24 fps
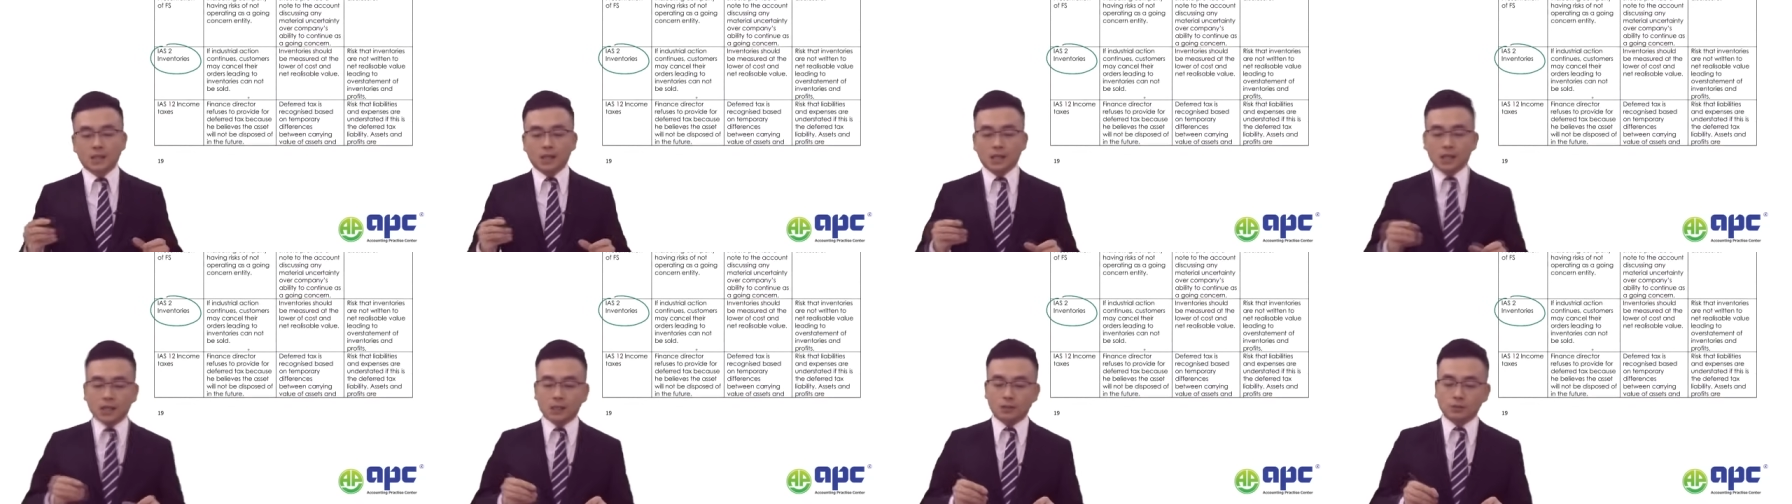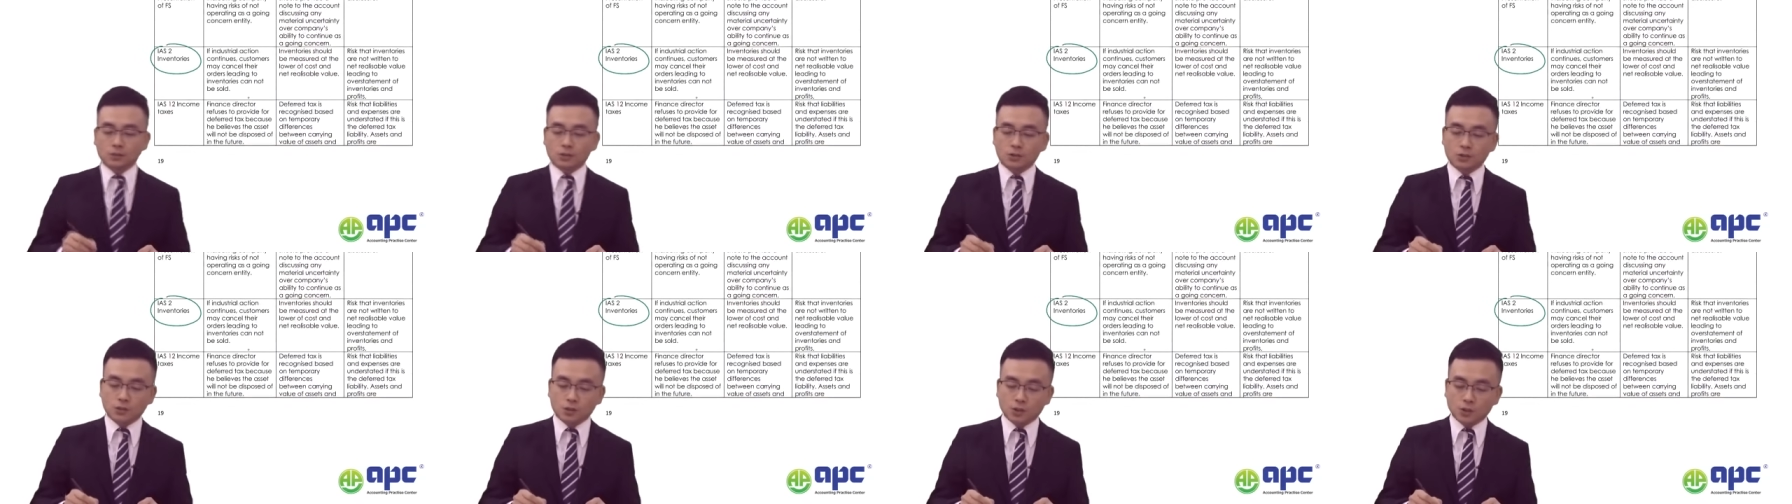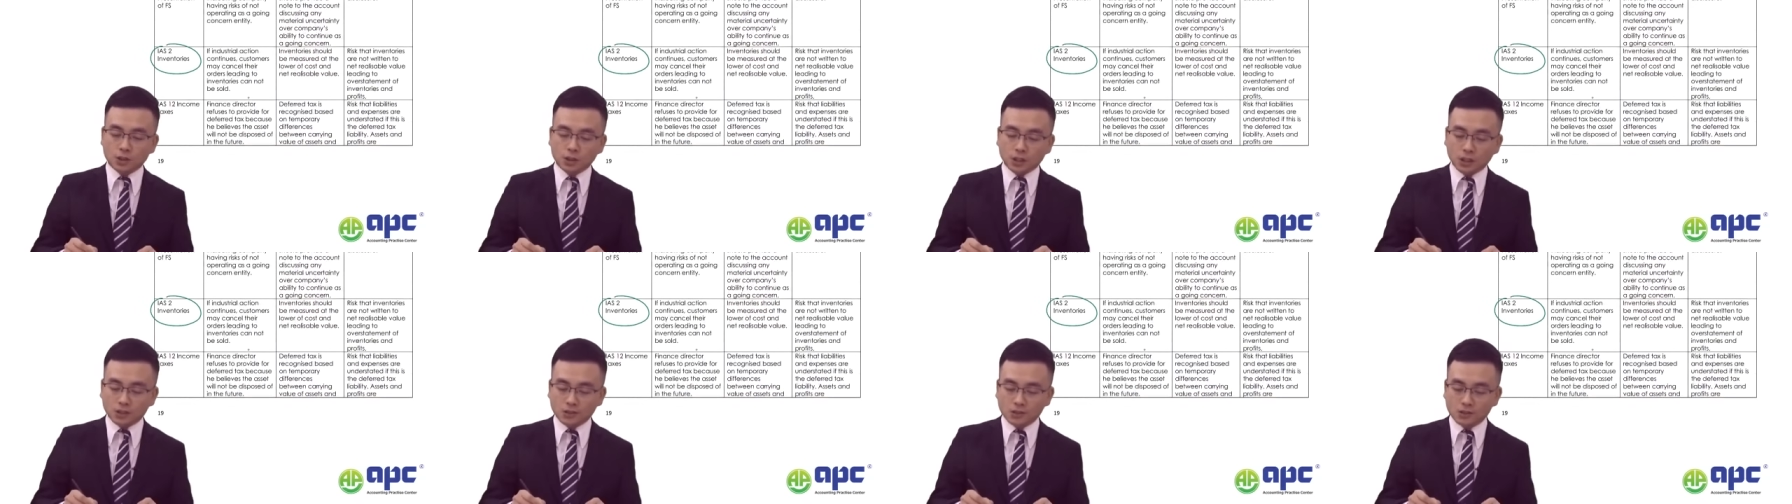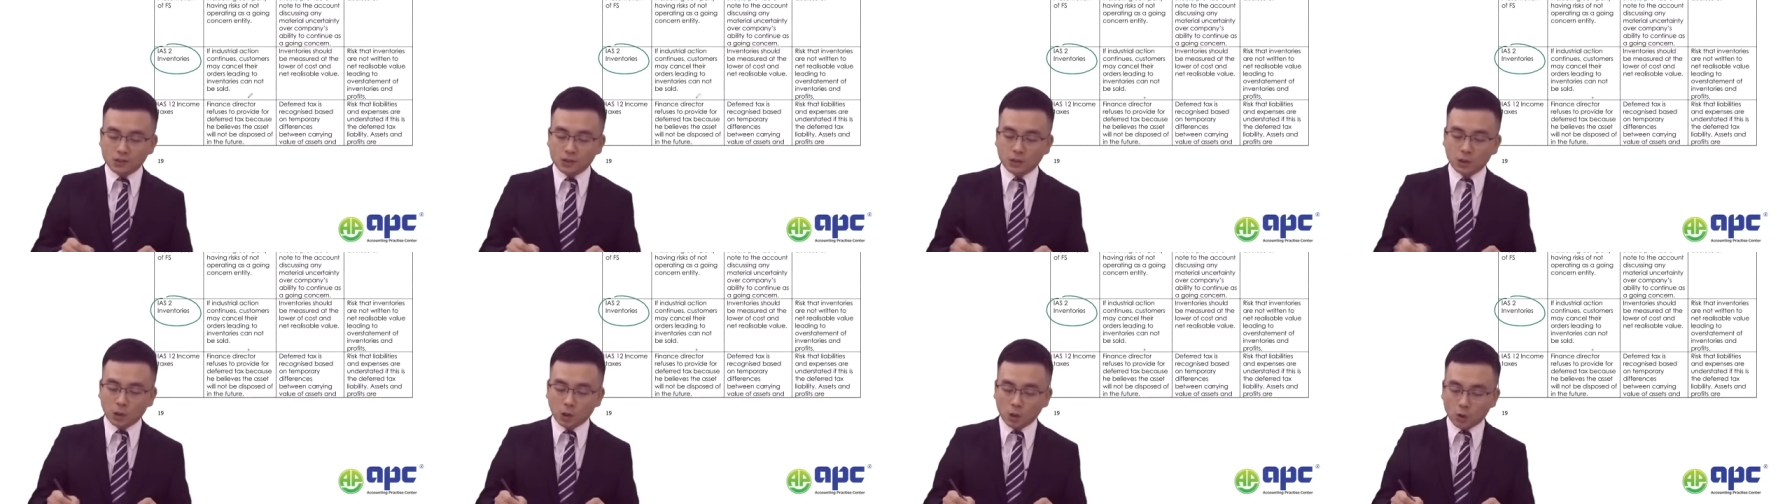and you can
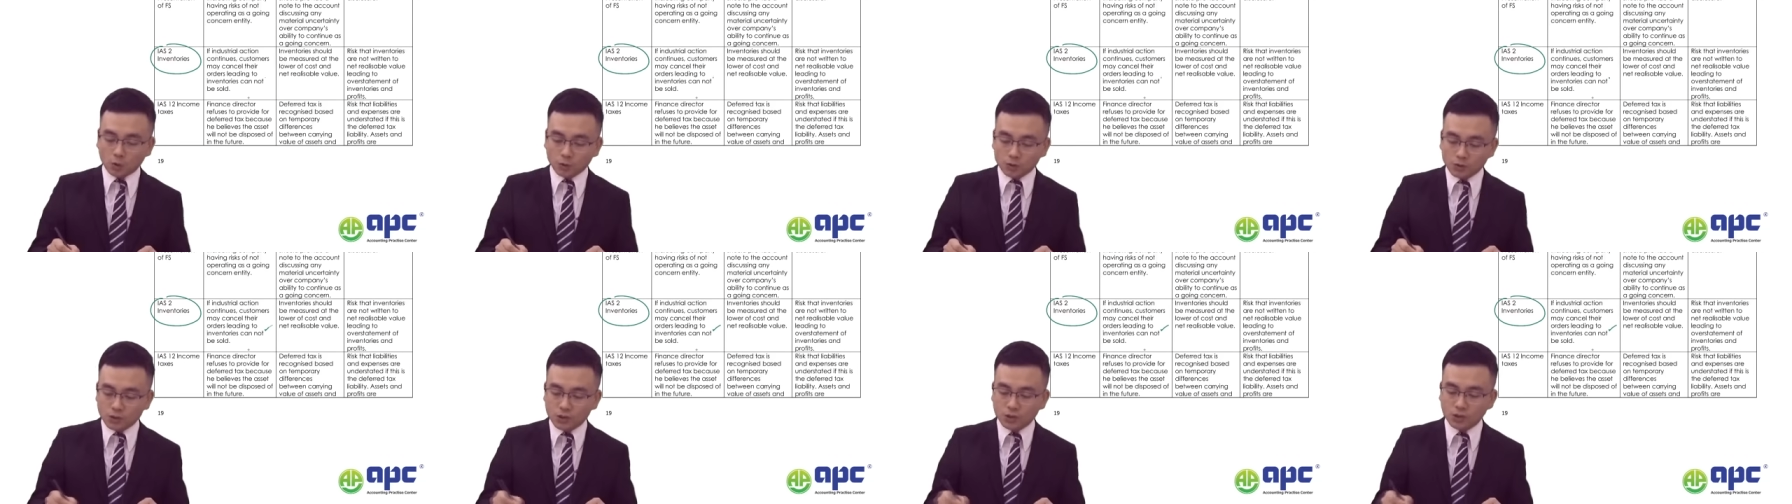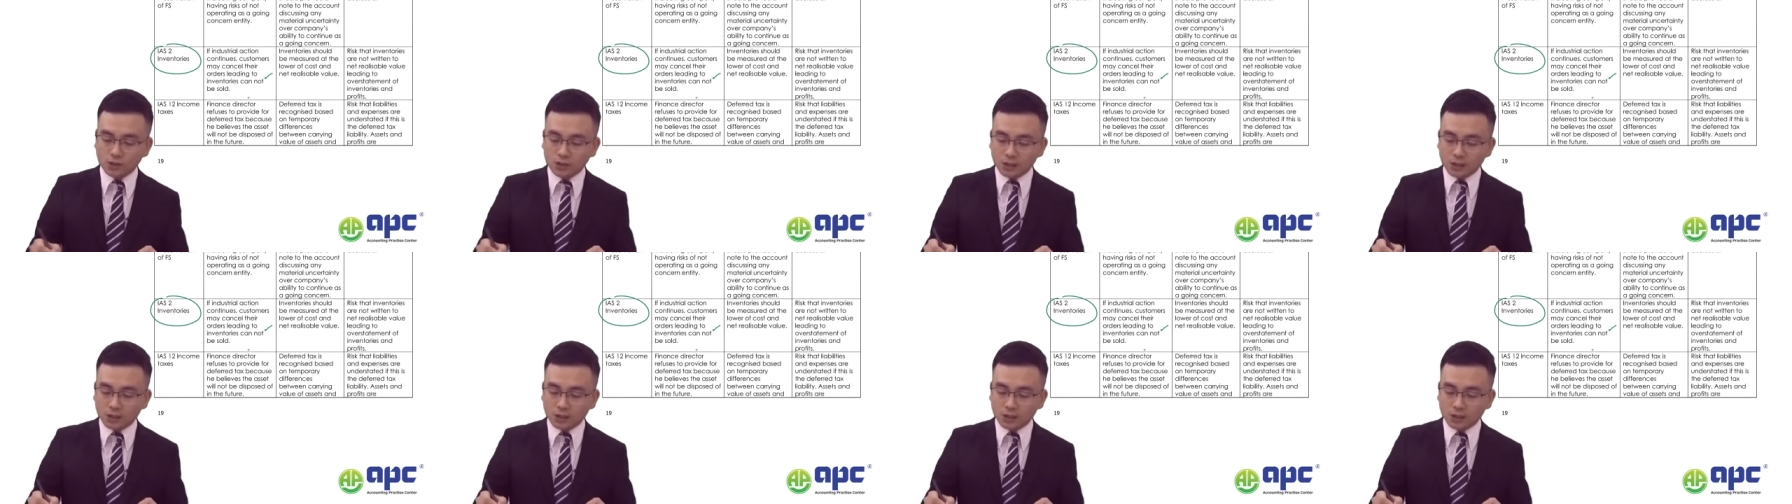slot